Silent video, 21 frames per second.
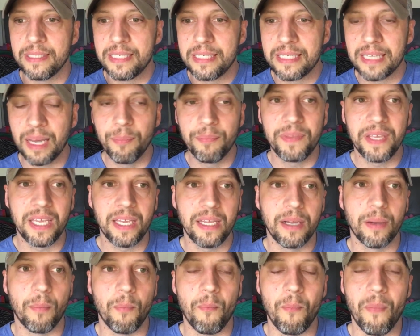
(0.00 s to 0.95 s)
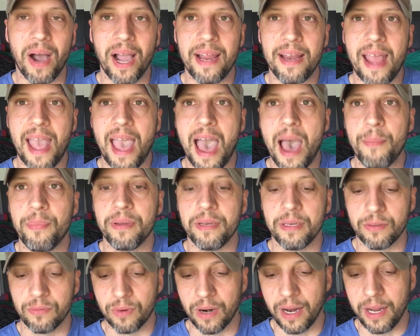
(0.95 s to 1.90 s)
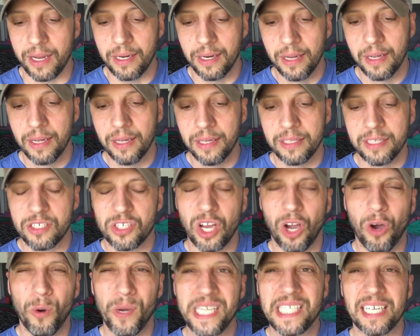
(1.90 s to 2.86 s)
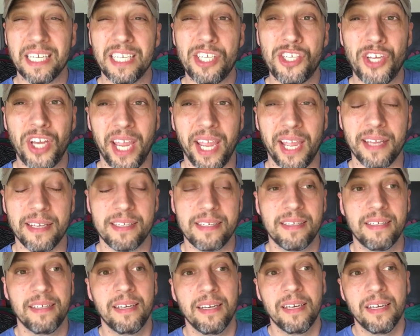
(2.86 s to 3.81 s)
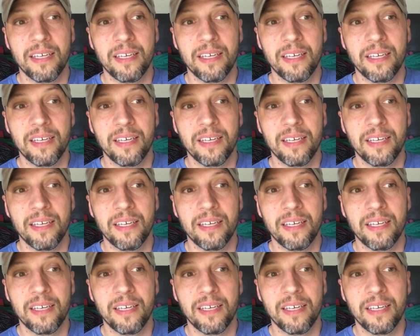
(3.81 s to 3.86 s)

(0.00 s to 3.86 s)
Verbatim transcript: Something might happen, right? There's always a chance.